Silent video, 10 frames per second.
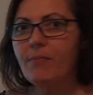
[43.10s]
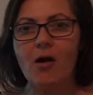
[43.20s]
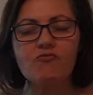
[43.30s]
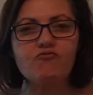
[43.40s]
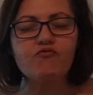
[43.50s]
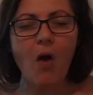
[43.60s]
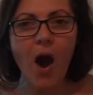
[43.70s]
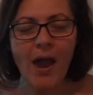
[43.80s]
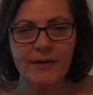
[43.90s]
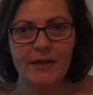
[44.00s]
But
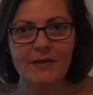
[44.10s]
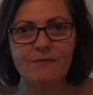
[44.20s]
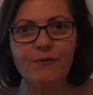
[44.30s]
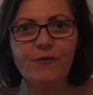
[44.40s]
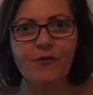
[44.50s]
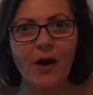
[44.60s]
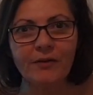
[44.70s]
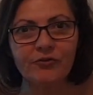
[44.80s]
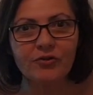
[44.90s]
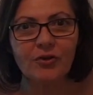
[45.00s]
right in
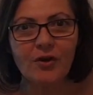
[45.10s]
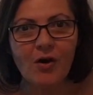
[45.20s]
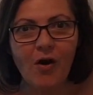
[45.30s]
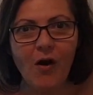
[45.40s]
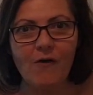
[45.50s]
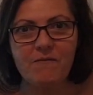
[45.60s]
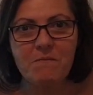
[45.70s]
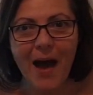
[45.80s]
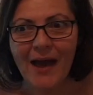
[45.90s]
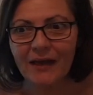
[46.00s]
front of
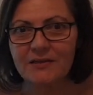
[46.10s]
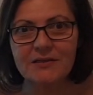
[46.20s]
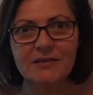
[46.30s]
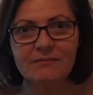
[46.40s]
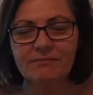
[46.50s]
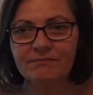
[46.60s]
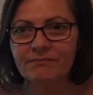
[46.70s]
Max,